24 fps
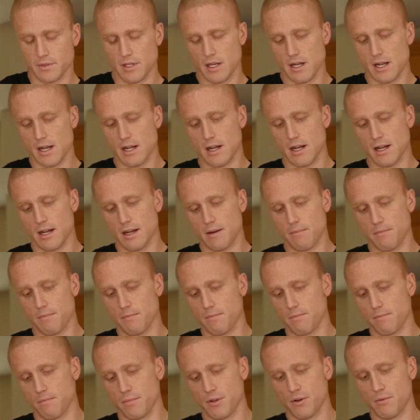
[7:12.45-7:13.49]

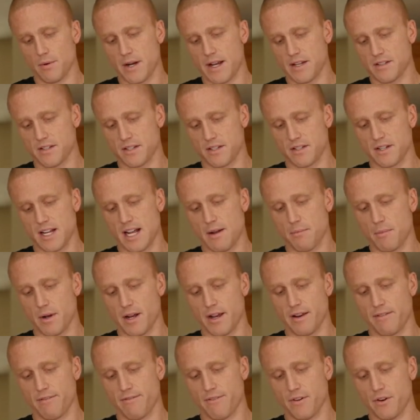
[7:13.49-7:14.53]
Blue Raz is not
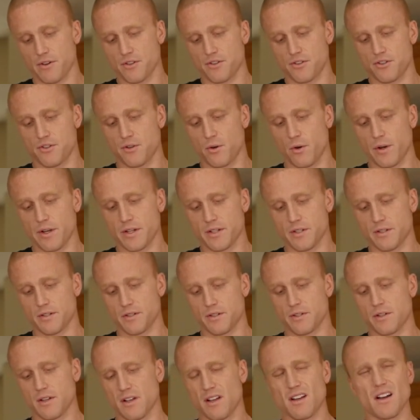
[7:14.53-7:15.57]
my first
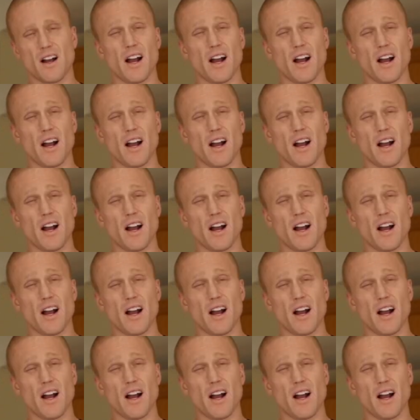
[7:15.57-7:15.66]
choice.